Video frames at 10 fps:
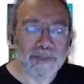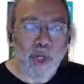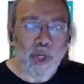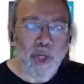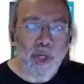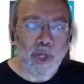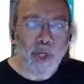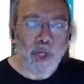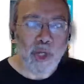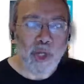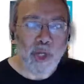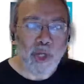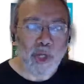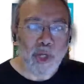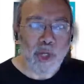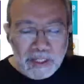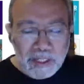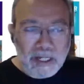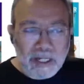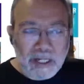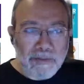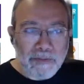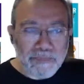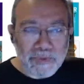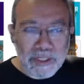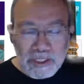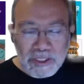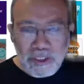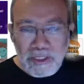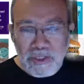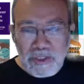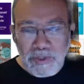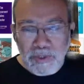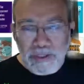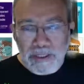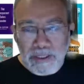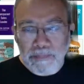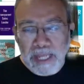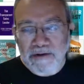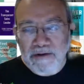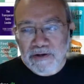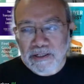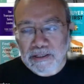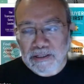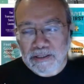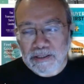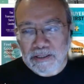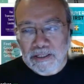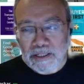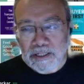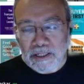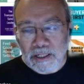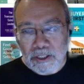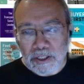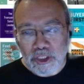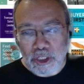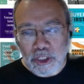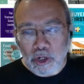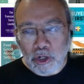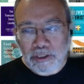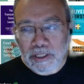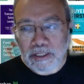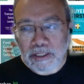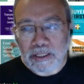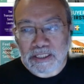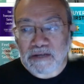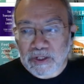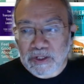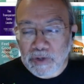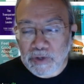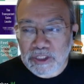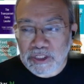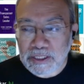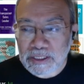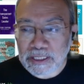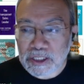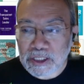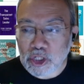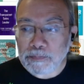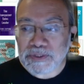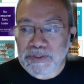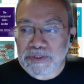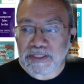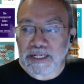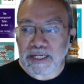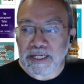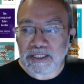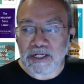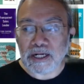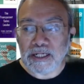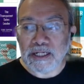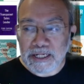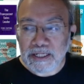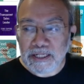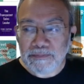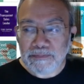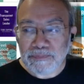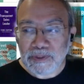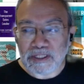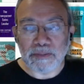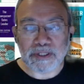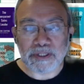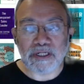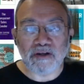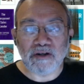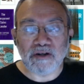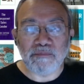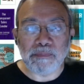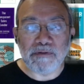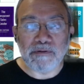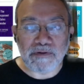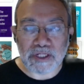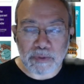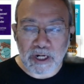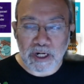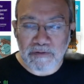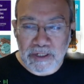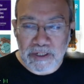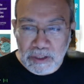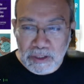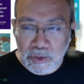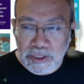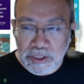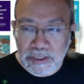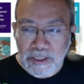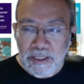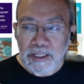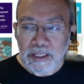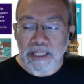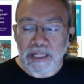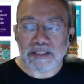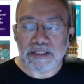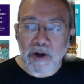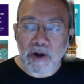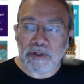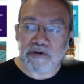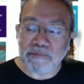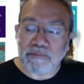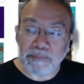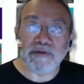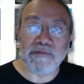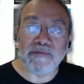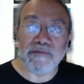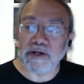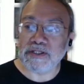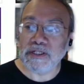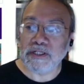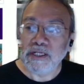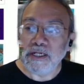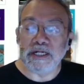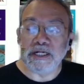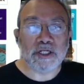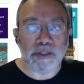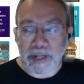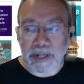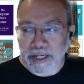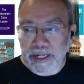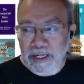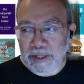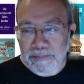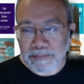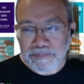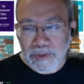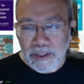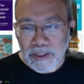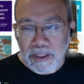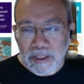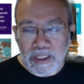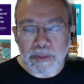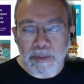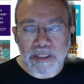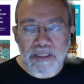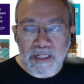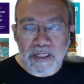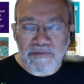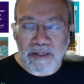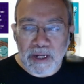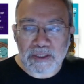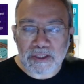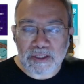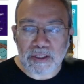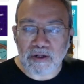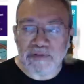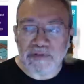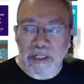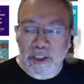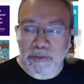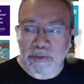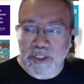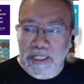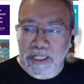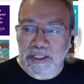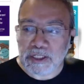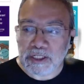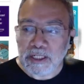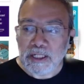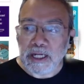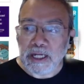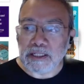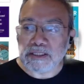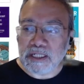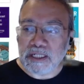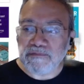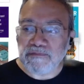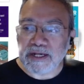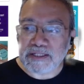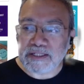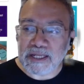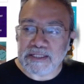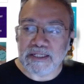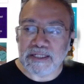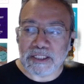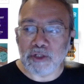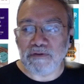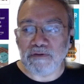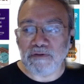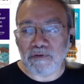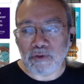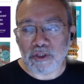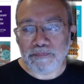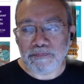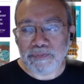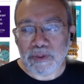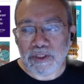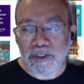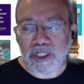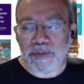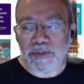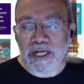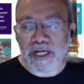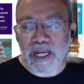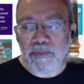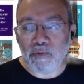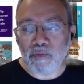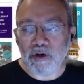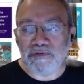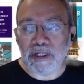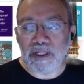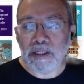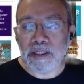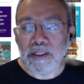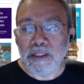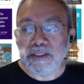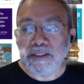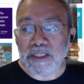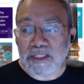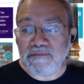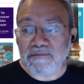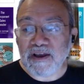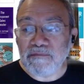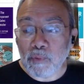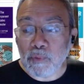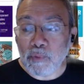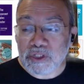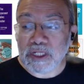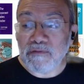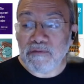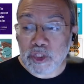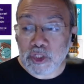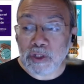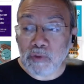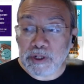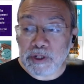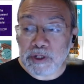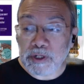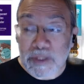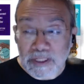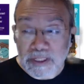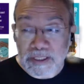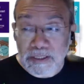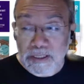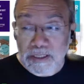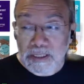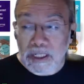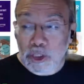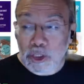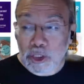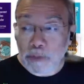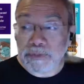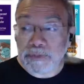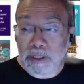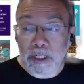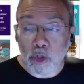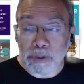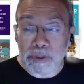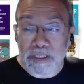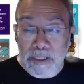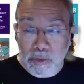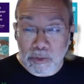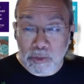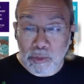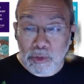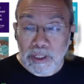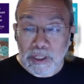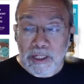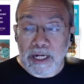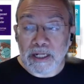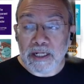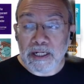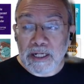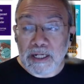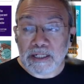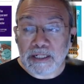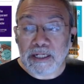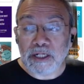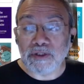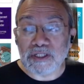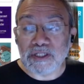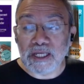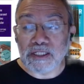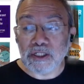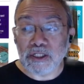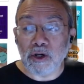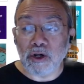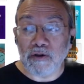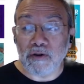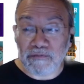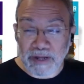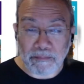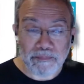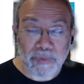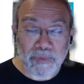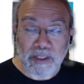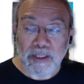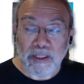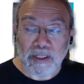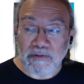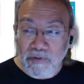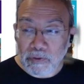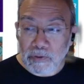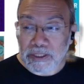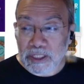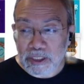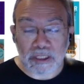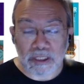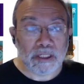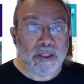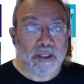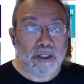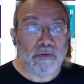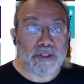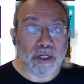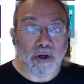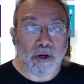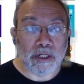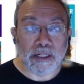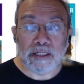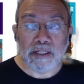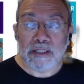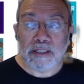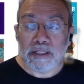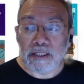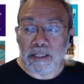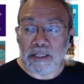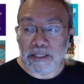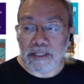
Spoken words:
Welcome back. This session is with Deb Calvert. She authored Discover Questions and Stop Selling and Start Leading, is the president of People First Productivity Solutions, and is the founder of People First Leadership Academy. Deb is a certified master of the Leadership Challenge and a certified sales and executive coach. She has been named one of the 65 most influential women in business, a top 30 global sales guru, and an inductee into the Sales Hall of Fame. The following session was recorded earlier.